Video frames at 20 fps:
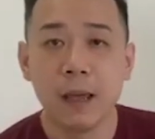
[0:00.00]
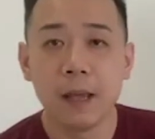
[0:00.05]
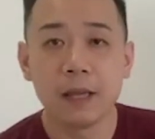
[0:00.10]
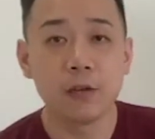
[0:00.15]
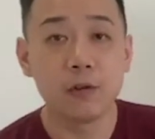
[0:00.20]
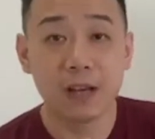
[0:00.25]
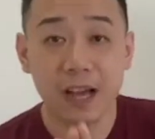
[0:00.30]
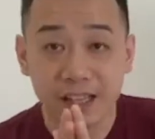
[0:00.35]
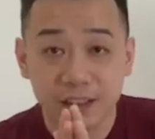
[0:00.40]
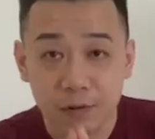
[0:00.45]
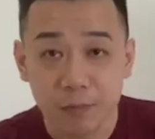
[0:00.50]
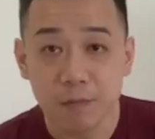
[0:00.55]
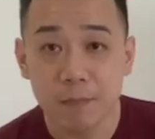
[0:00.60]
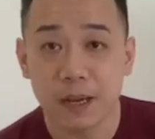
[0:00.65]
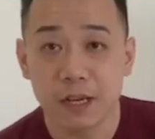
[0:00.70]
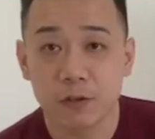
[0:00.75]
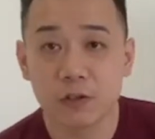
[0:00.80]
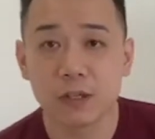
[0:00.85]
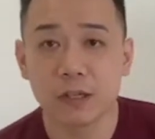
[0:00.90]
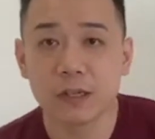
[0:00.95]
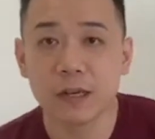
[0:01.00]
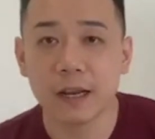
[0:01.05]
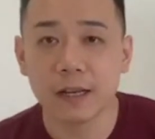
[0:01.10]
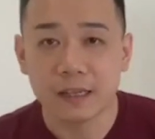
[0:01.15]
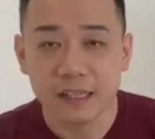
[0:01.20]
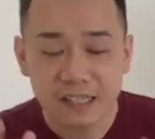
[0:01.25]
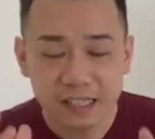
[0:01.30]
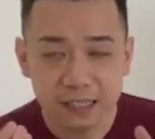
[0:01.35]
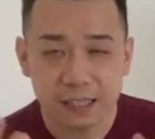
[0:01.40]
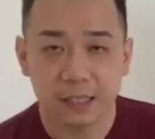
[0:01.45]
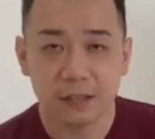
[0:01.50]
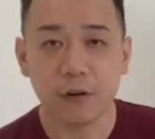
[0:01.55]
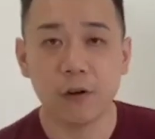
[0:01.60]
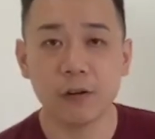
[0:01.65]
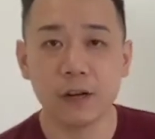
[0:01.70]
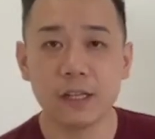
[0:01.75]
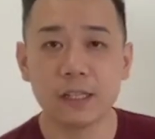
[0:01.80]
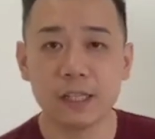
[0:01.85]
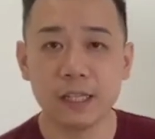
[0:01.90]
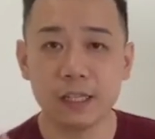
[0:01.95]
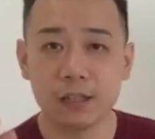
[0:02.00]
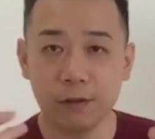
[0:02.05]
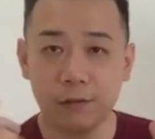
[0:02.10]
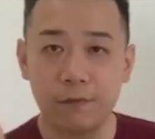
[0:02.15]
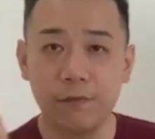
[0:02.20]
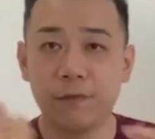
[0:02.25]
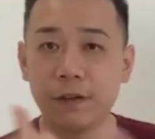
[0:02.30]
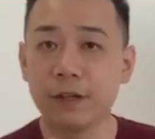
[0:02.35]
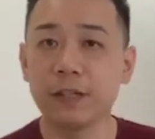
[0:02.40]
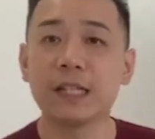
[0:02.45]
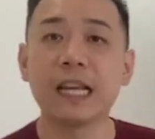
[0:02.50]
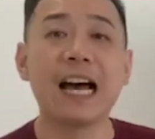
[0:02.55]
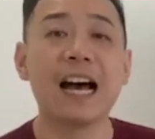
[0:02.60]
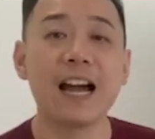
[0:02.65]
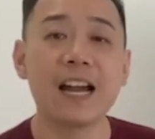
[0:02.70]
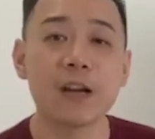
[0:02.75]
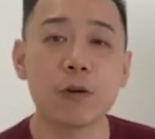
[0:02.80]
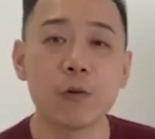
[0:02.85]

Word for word: You got to make sure that this seed audience is of first high